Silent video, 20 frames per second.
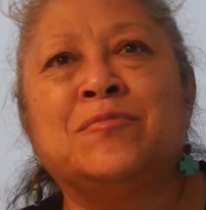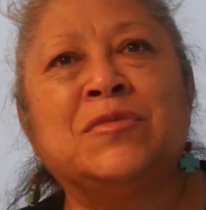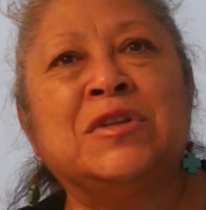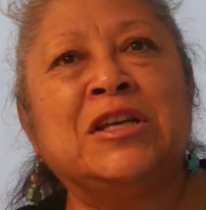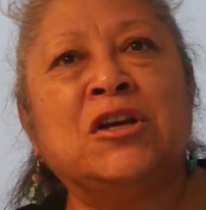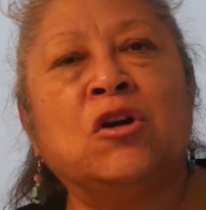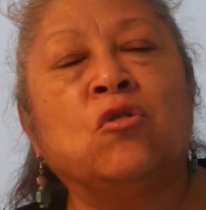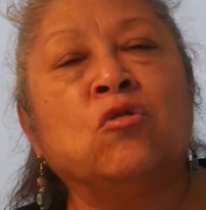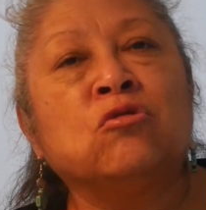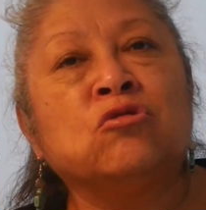
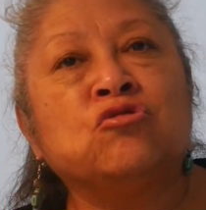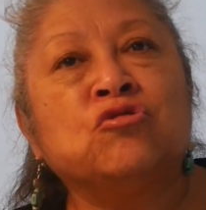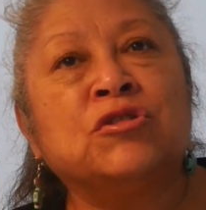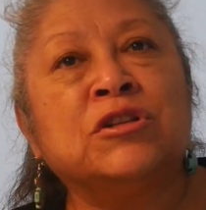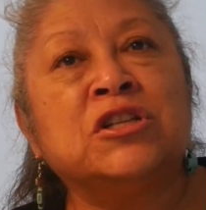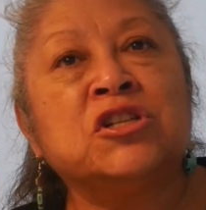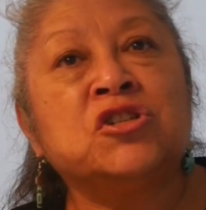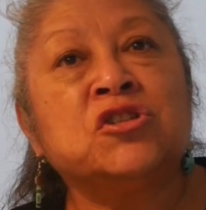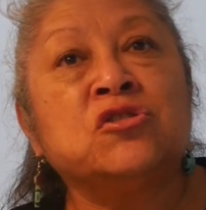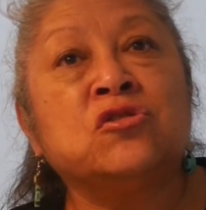The old
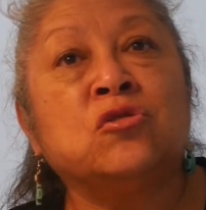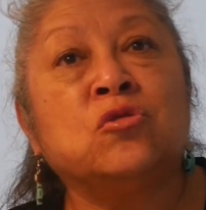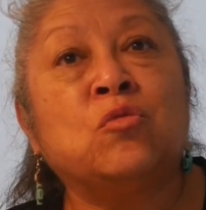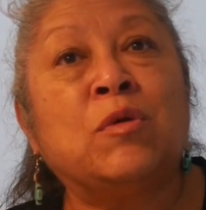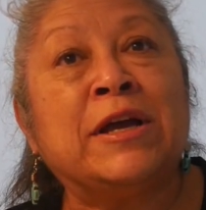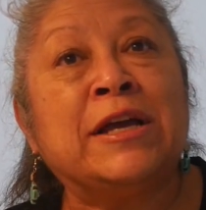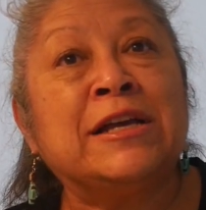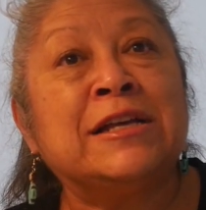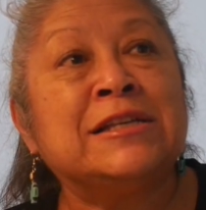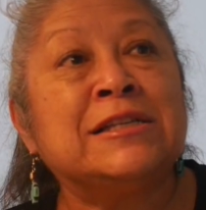traditional
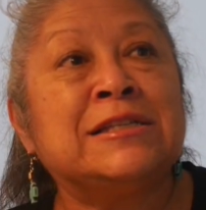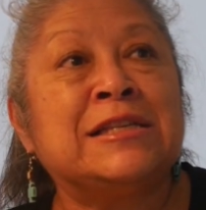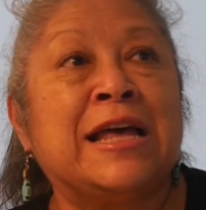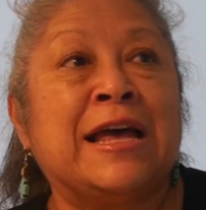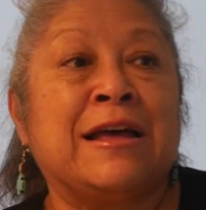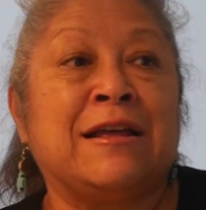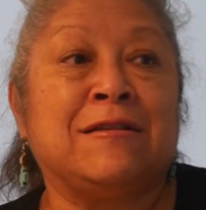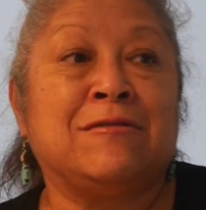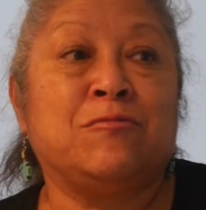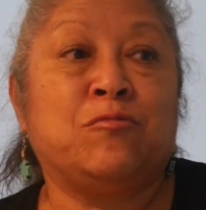ways
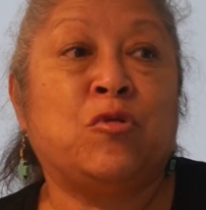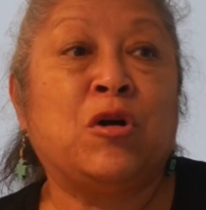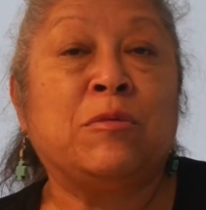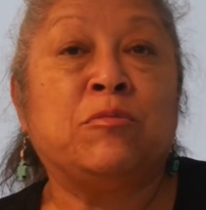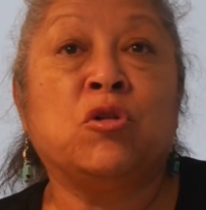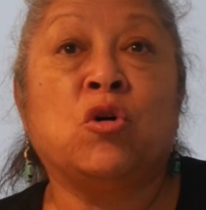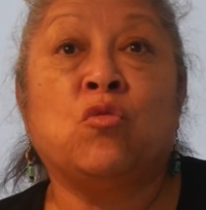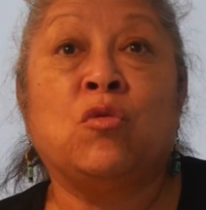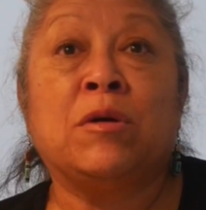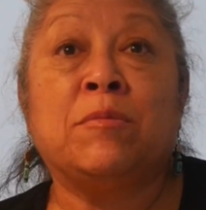that
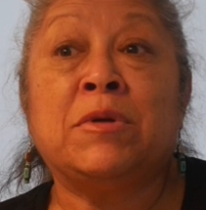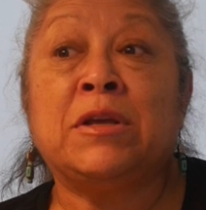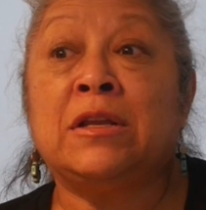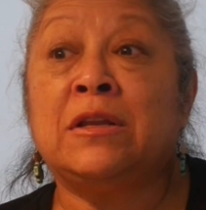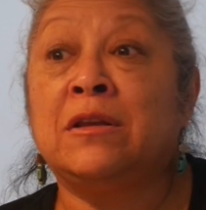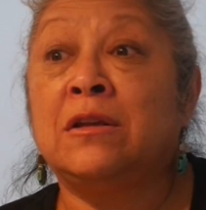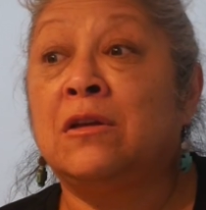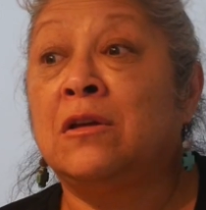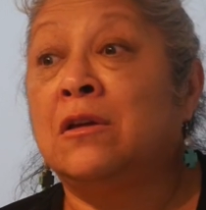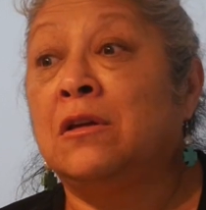Pueblo
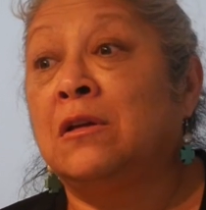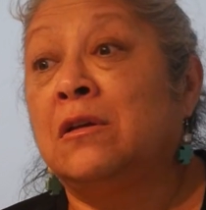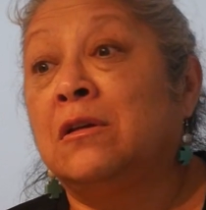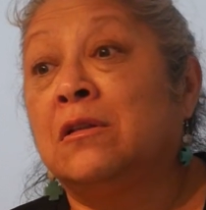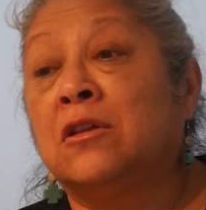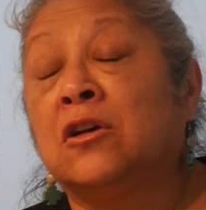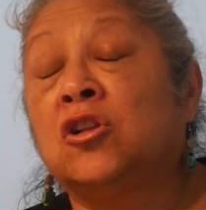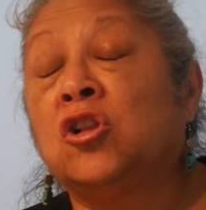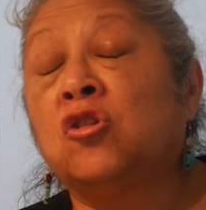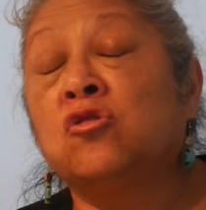women,
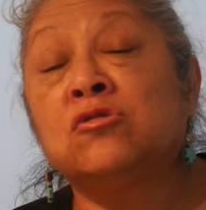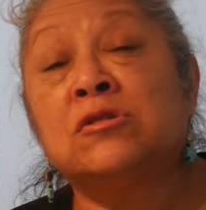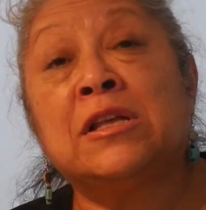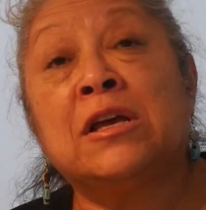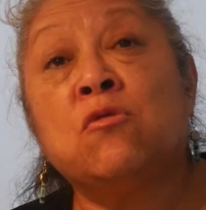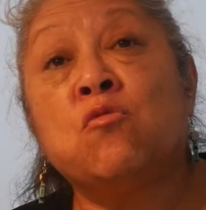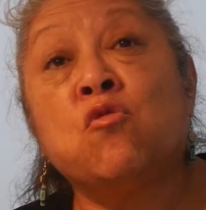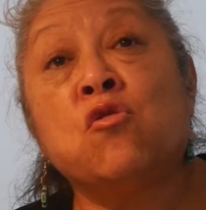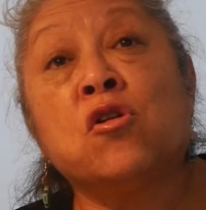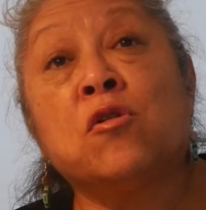the clothes
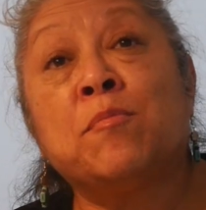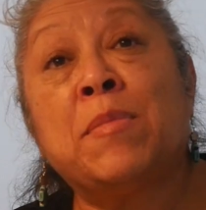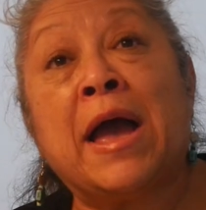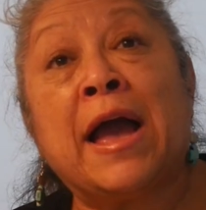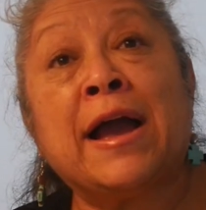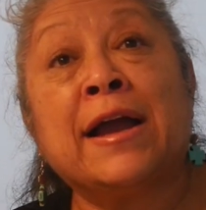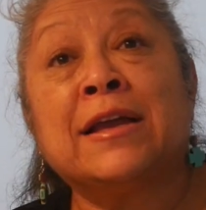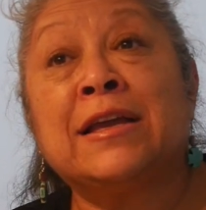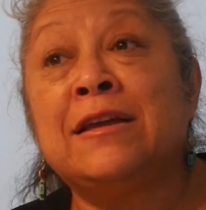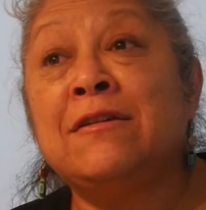they wore
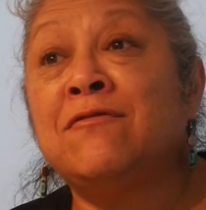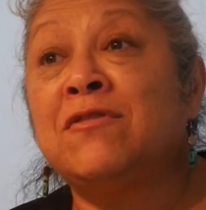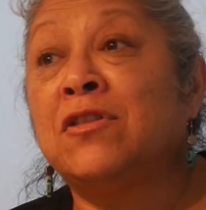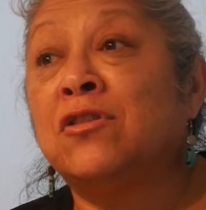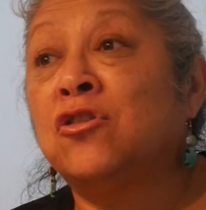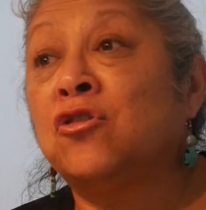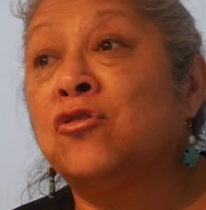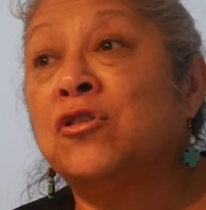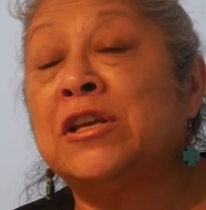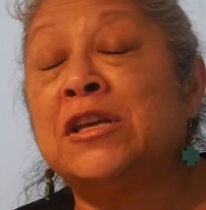back
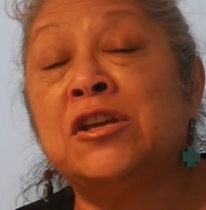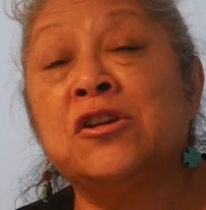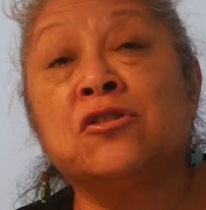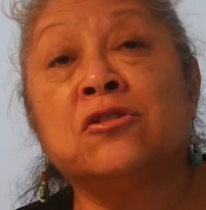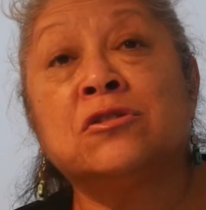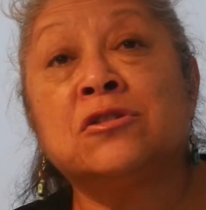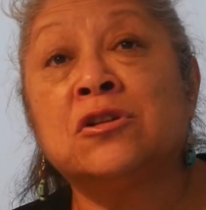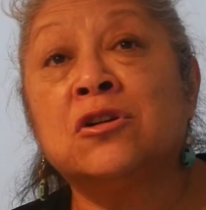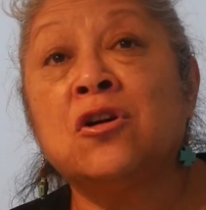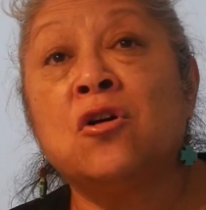even 30
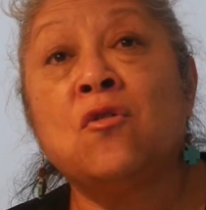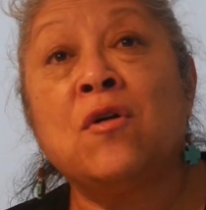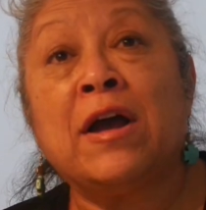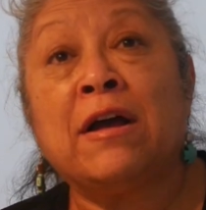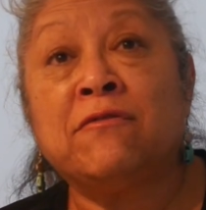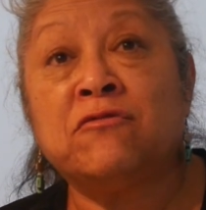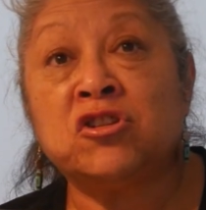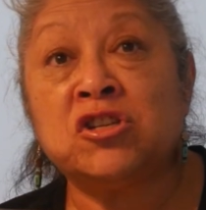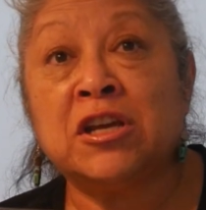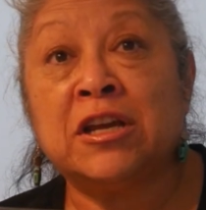years ago
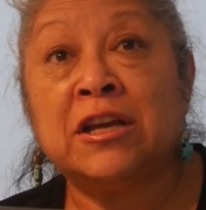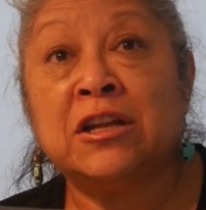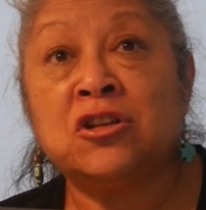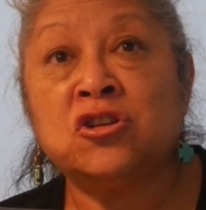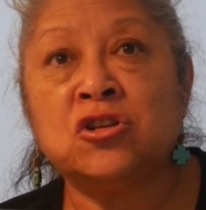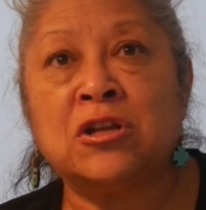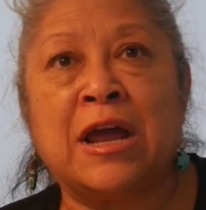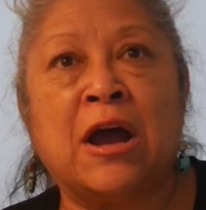have changed.